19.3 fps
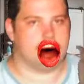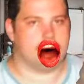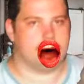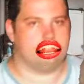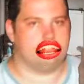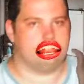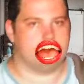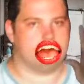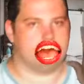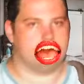
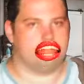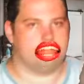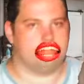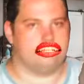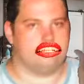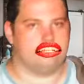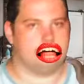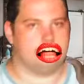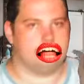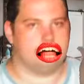It's like you
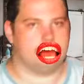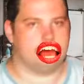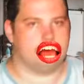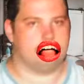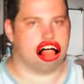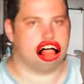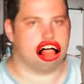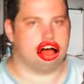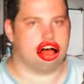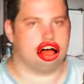need like
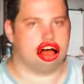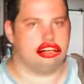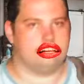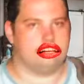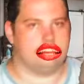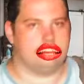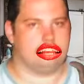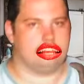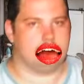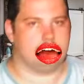context
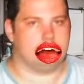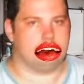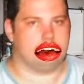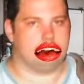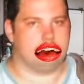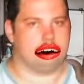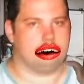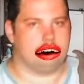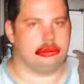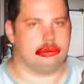to really
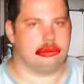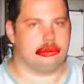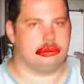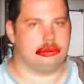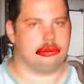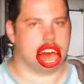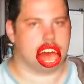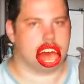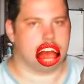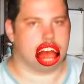like
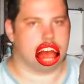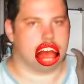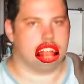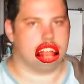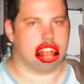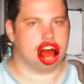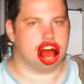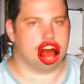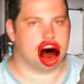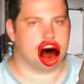convey
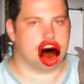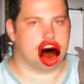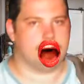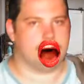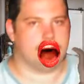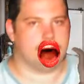that,